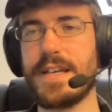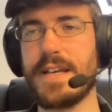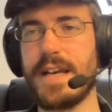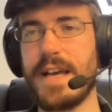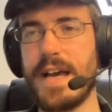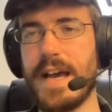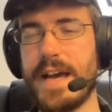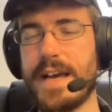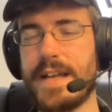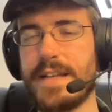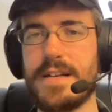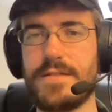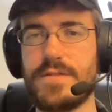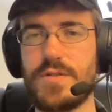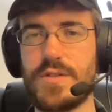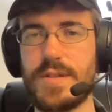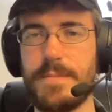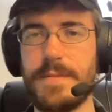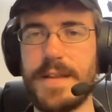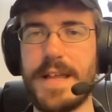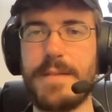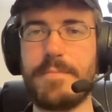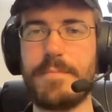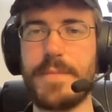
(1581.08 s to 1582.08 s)
And some of
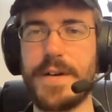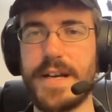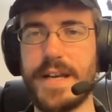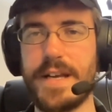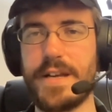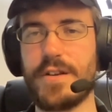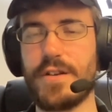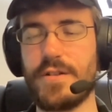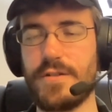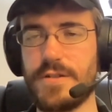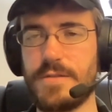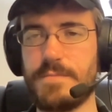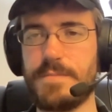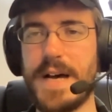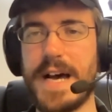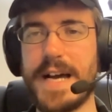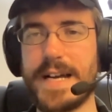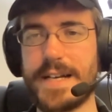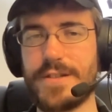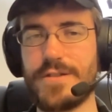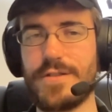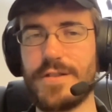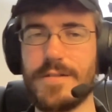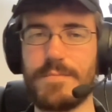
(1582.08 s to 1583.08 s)
that money goes
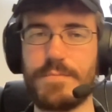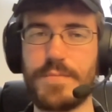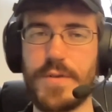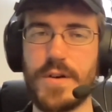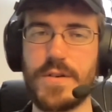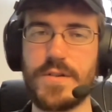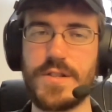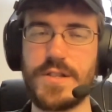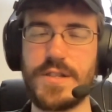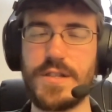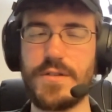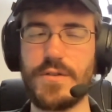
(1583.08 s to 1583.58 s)
back to the person